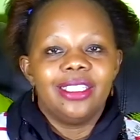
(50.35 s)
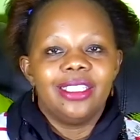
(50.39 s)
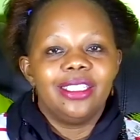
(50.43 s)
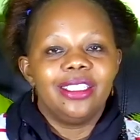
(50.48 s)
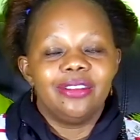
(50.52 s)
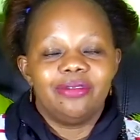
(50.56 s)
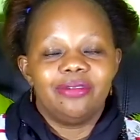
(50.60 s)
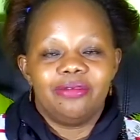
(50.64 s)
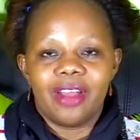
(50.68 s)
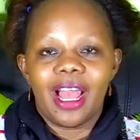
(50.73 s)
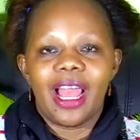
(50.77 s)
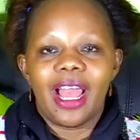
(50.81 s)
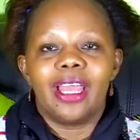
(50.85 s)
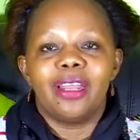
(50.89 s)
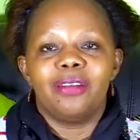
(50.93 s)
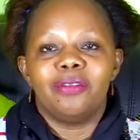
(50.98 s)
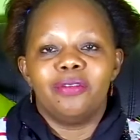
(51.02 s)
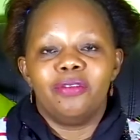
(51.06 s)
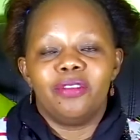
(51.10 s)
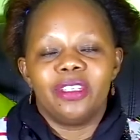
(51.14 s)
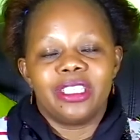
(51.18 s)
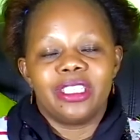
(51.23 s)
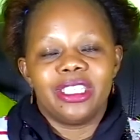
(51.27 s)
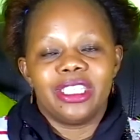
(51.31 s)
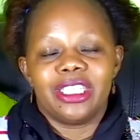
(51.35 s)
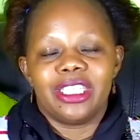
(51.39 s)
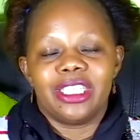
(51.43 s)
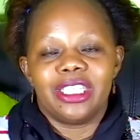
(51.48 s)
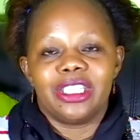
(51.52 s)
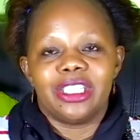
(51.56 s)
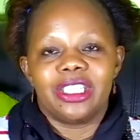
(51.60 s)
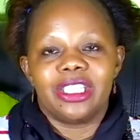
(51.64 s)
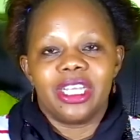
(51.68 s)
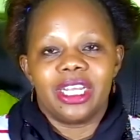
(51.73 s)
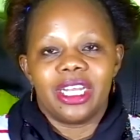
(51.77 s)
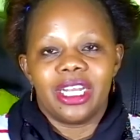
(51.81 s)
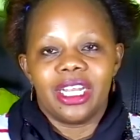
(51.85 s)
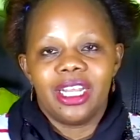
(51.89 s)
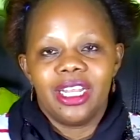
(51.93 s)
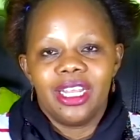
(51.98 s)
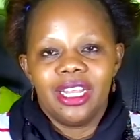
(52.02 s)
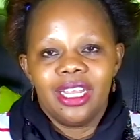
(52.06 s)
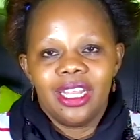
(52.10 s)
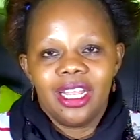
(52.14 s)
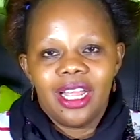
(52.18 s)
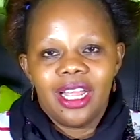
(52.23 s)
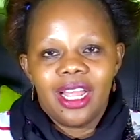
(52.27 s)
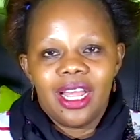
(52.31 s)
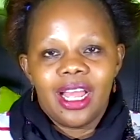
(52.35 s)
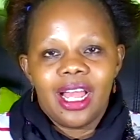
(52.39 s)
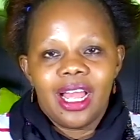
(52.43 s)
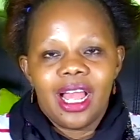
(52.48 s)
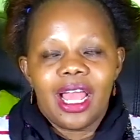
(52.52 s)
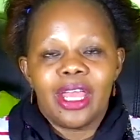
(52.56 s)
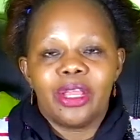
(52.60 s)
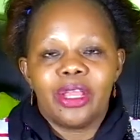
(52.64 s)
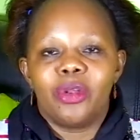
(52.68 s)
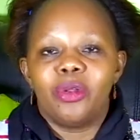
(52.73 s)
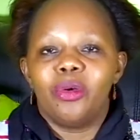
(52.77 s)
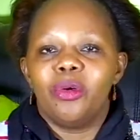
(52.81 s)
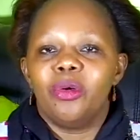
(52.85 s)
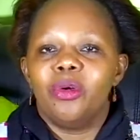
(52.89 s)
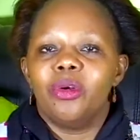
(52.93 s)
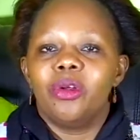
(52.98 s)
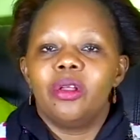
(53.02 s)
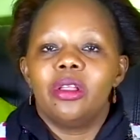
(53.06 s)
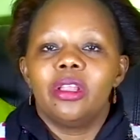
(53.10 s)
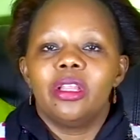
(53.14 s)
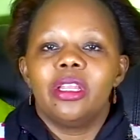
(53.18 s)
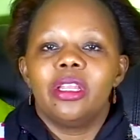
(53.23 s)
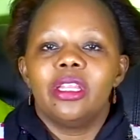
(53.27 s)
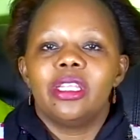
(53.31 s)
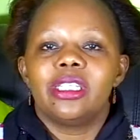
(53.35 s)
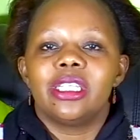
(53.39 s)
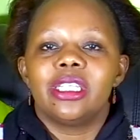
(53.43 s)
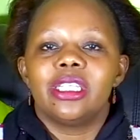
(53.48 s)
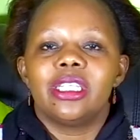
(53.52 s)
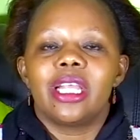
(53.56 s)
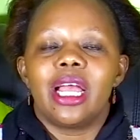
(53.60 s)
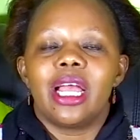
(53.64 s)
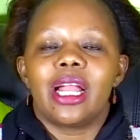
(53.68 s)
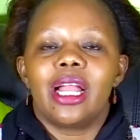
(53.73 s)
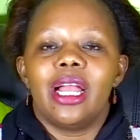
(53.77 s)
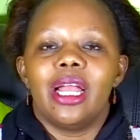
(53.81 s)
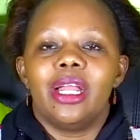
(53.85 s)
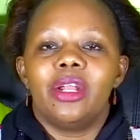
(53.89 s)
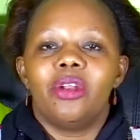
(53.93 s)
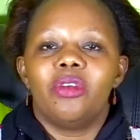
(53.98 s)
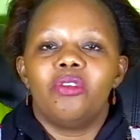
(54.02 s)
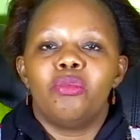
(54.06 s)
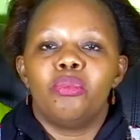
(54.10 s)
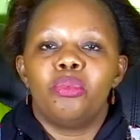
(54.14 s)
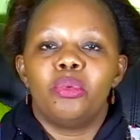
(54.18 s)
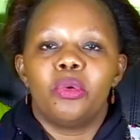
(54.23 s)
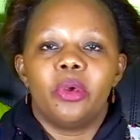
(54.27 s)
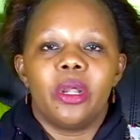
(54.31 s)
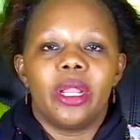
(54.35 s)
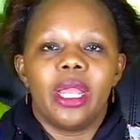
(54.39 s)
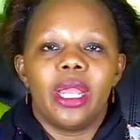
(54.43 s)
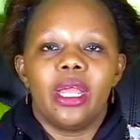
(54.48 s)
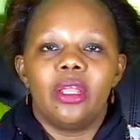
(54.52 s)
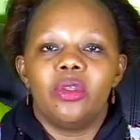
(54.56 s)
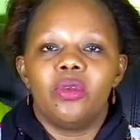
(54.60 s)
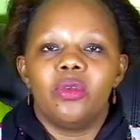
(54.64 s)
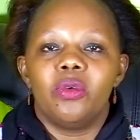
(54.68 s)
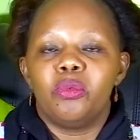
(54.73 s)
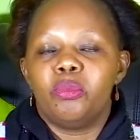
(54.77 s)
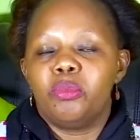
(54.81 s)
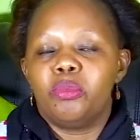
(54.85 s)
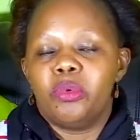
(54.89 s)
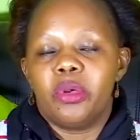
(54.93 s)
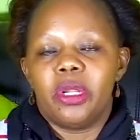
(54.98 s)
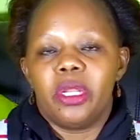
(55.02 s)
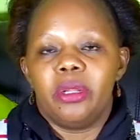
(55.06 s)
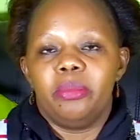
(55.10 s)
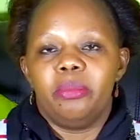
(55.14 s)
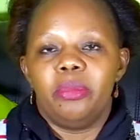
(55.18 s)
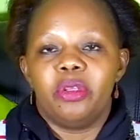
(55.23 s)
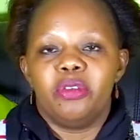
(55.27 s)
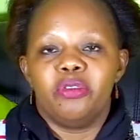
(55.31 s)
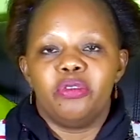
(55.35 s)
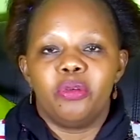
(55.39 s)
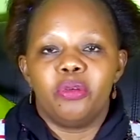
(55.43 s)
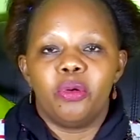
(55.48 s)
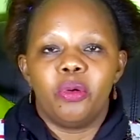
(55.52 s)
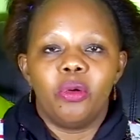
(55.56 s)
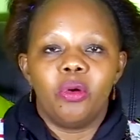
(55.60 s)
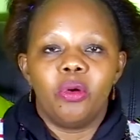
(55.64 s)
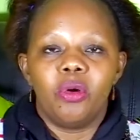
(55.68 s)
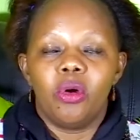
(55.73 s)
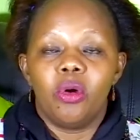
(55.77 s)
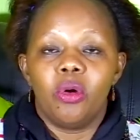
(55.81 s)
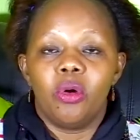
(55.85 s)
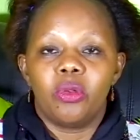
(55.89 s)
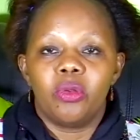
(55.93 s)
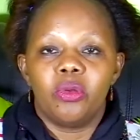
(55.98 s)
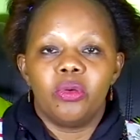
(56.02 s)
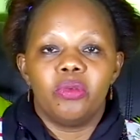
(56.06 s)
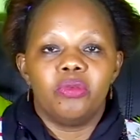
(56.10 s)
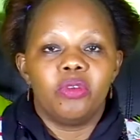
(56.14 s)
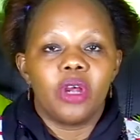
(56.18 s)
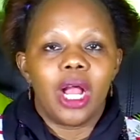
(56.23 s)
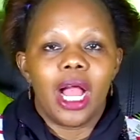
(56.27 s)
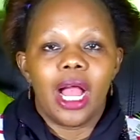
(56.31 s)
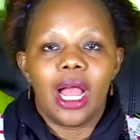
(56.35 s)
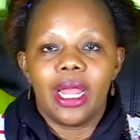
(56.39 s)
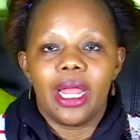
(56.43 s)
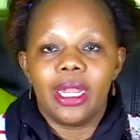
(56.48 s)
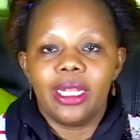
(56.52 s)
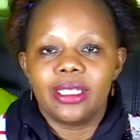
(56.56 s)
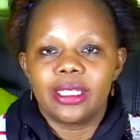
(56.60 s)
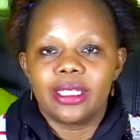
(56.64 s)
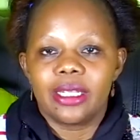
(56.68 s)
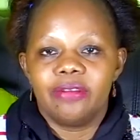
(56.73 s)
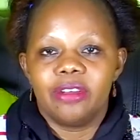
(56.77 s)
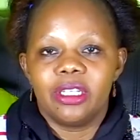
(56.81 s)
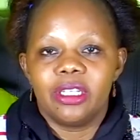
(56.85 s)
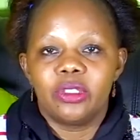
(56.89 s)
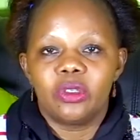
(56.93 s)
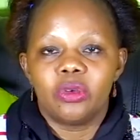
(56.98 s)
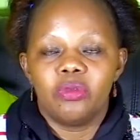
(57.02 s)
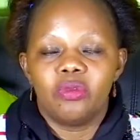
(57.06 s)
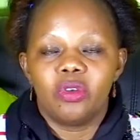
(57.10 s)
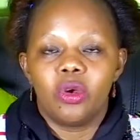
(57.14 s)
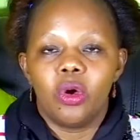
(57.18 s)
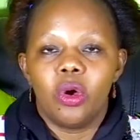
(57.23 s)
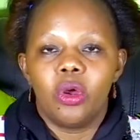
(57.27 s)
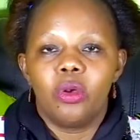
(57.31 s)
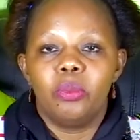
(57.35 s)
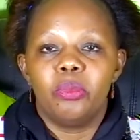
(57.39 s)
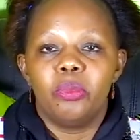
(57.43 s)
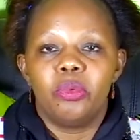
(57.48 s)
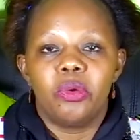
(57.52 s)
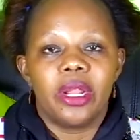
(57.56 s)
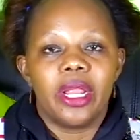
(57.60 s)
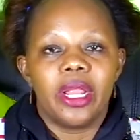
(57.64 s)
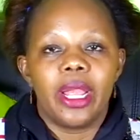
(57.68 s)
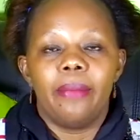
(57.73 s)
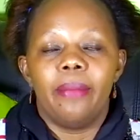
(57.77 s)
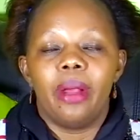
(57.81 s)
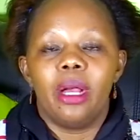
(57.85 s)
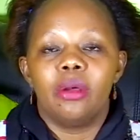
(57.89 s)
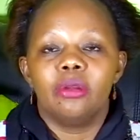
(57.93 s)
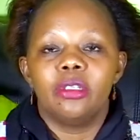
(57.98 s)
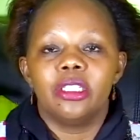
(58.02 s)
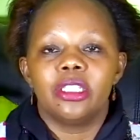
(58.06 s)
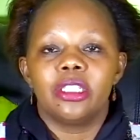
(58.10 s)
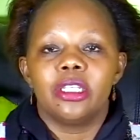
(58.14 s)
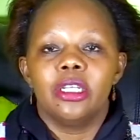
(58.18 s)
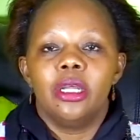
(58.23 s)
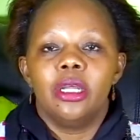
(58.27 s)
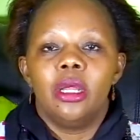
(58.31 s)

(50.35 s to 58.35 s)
Divine visitation. I know this is a kind of prayer you've prayed before or you've heard servants of God pray about.